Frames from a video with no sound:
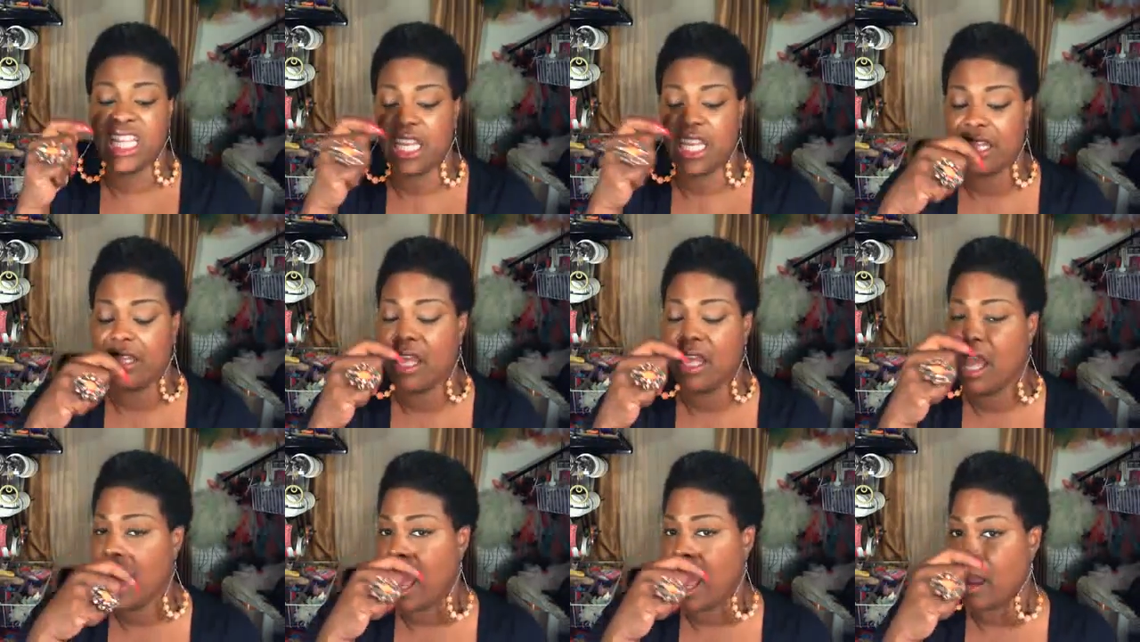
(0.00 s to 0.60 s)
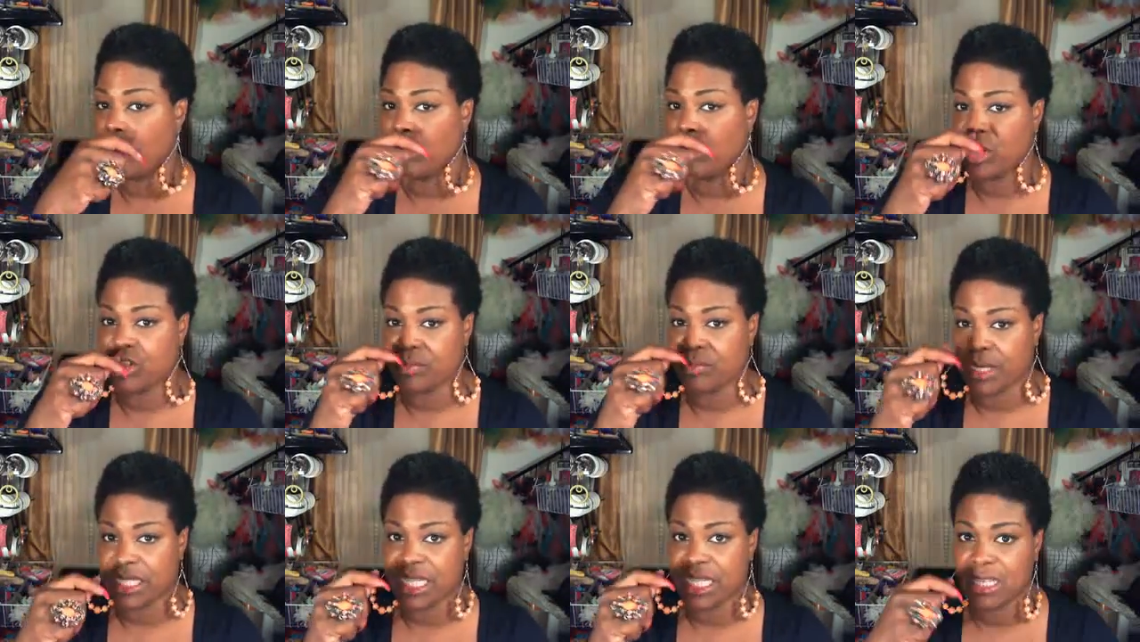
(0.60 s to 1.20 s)
and then I
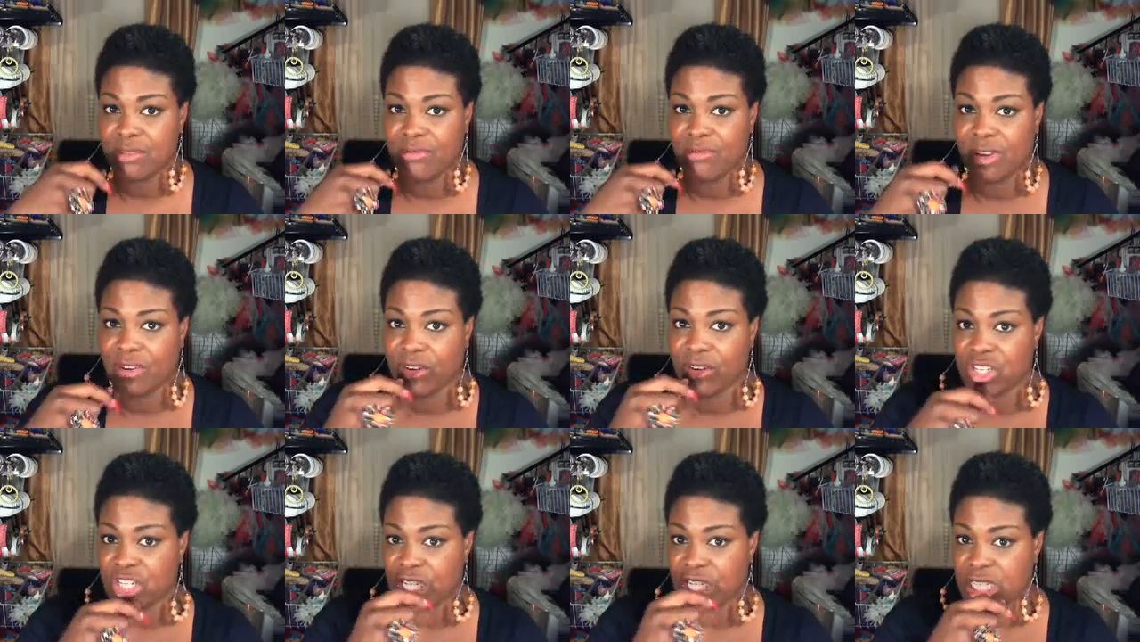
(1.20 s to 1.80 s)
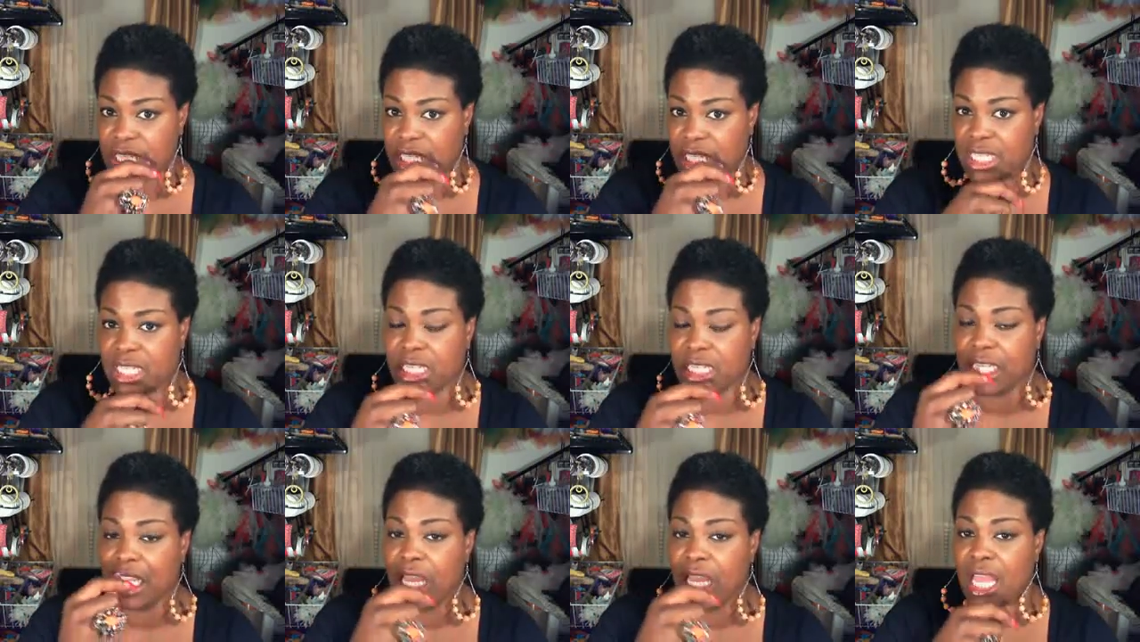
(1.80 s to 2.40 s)
brush my teeth very
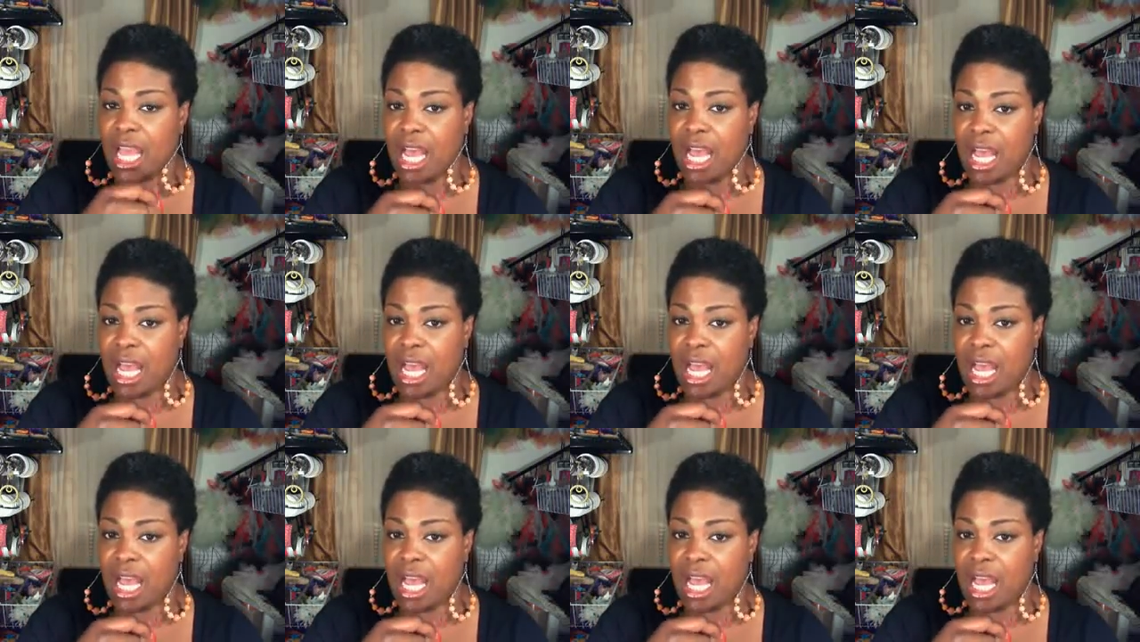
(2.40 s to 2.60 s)
gently.